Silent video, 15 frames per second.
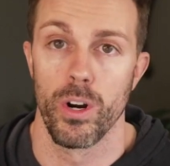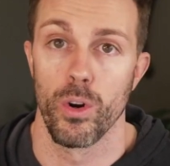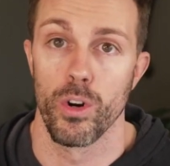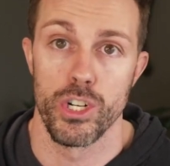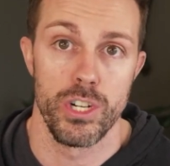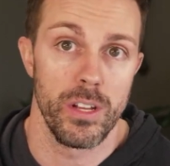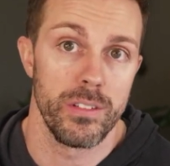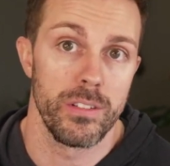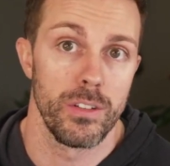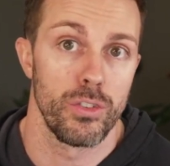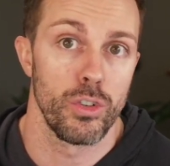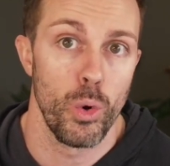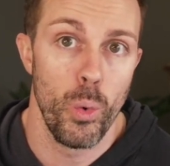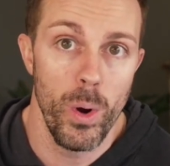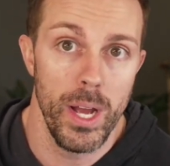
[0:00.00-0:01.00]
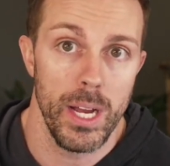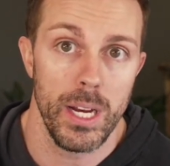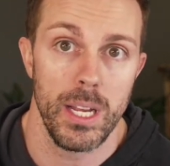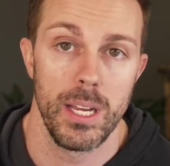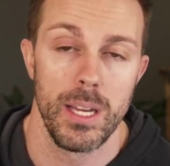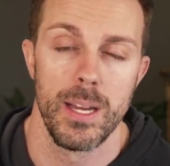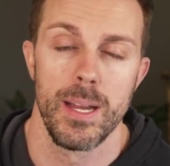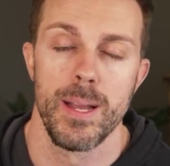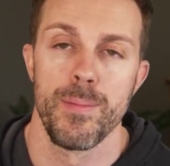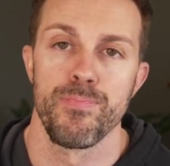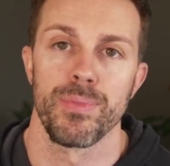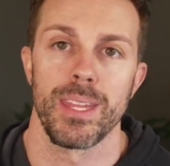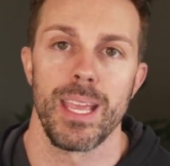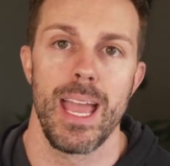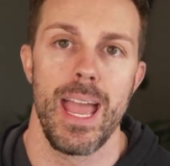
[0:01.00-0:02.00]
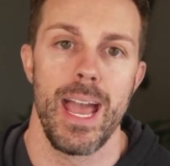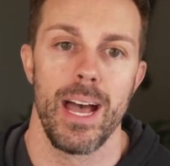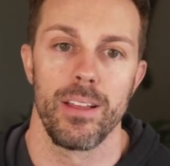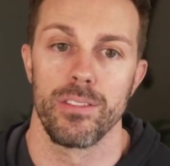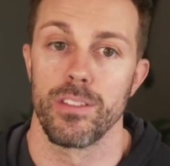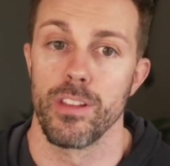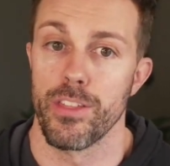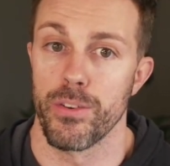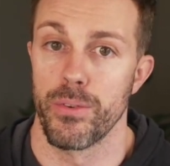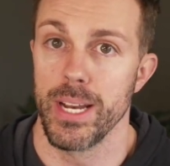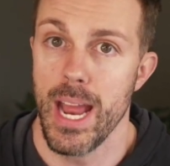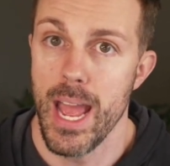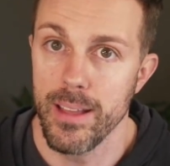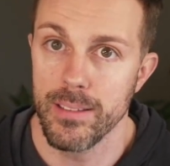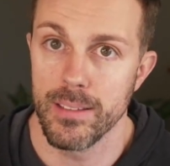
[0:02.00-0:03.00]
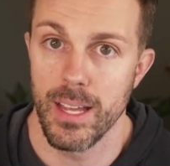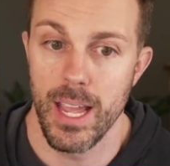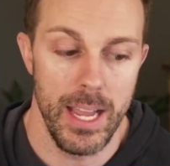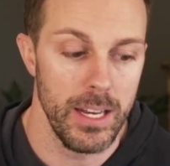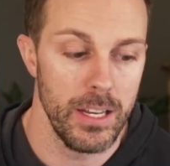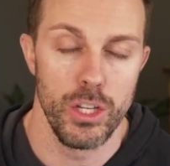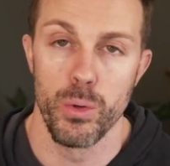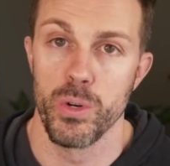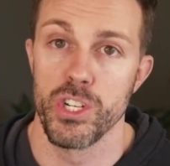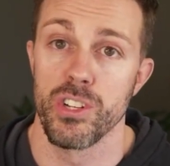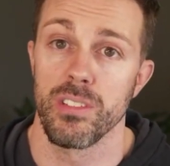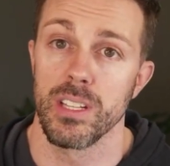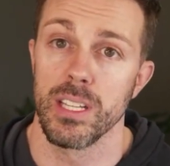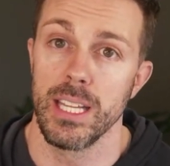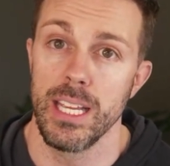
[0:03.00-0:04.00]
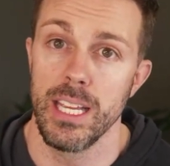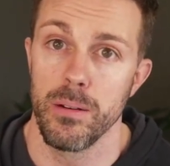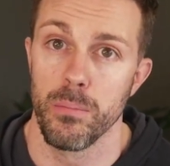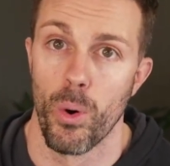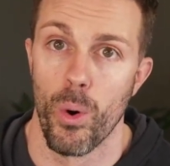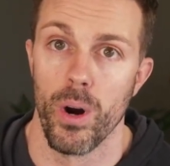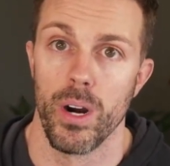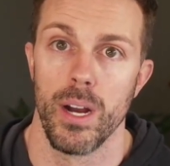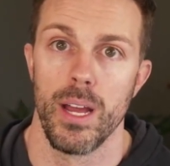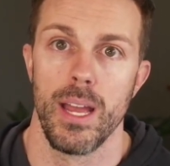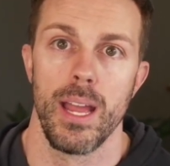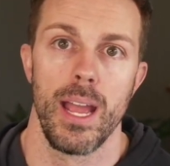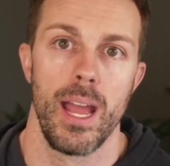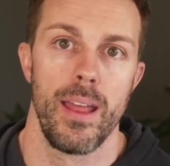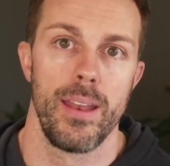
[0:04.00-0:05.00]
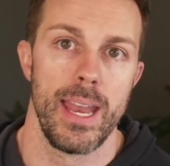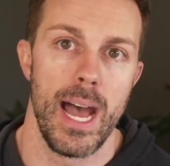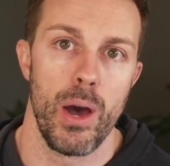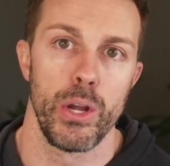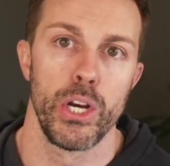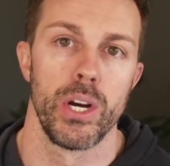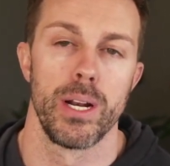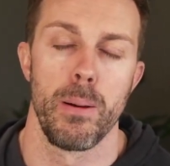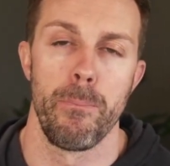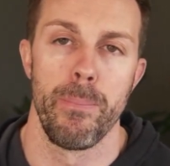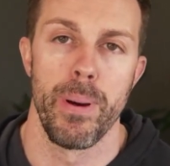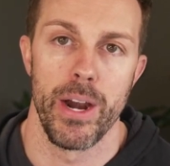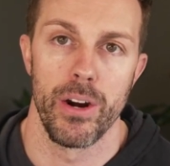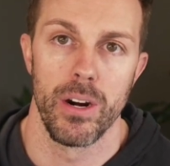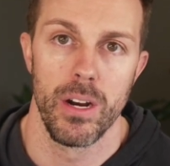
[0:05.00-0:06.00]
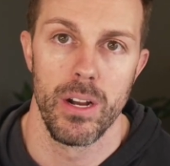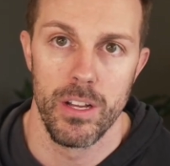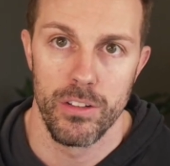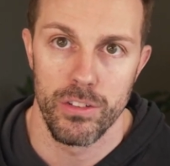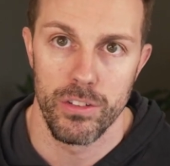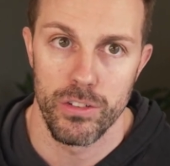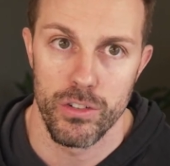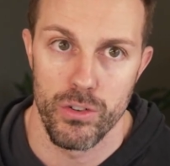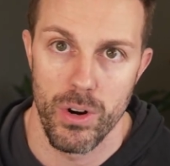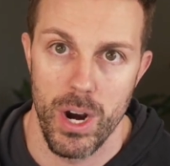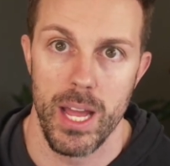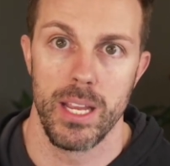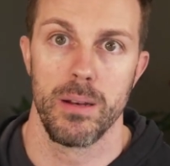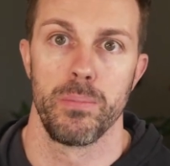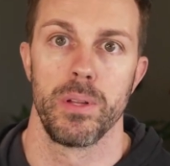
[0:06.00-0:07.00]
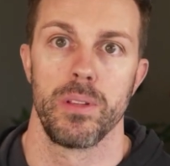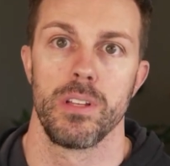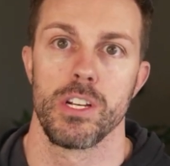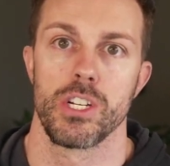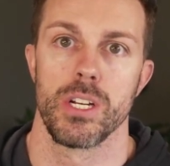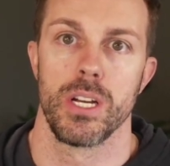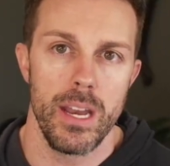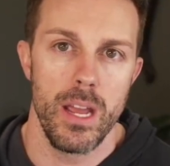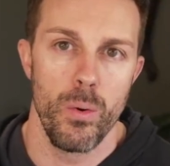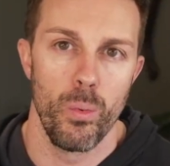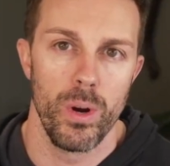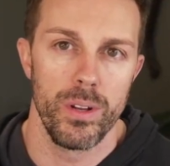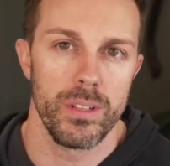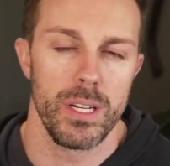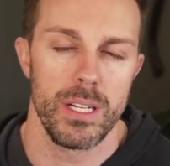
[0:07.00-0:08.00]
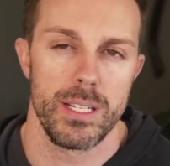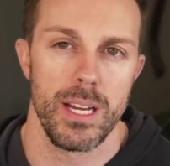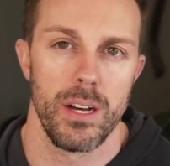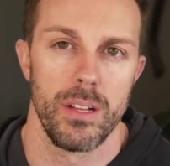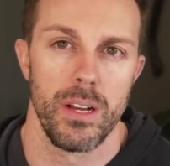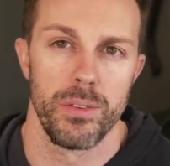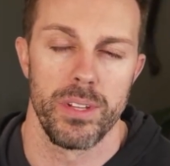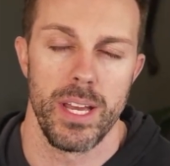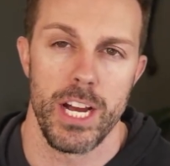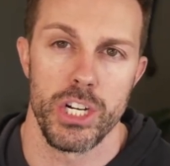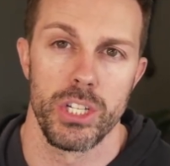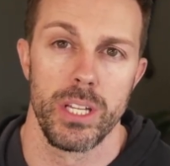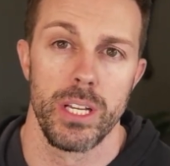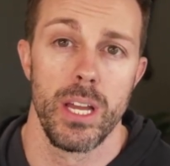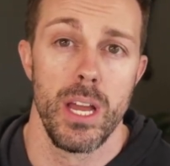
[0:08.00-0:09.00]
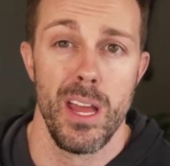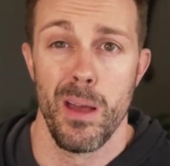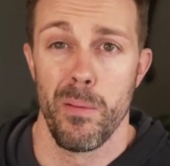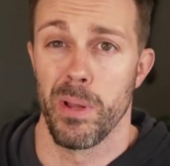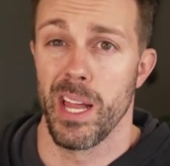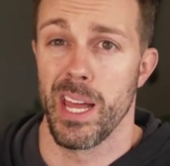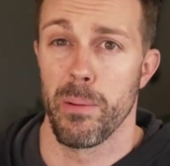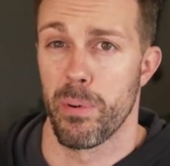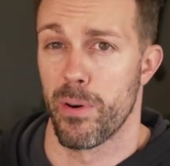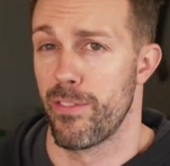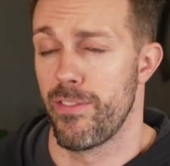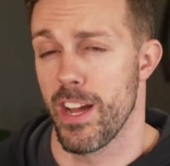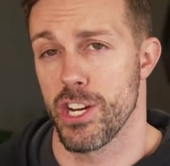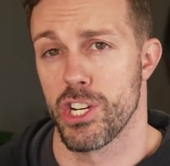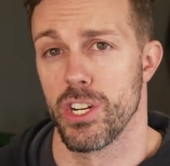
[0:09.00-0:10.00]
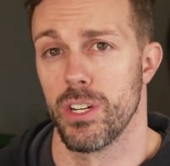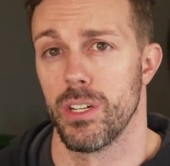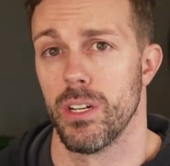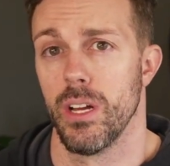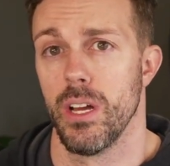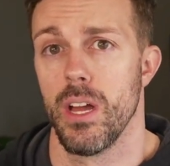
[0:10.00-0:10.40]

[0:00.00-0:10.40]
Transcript: or just as quick as the 3/8 skate. You would just lean more. And now you're in a better striding position. It wasn't until I was actually playing professional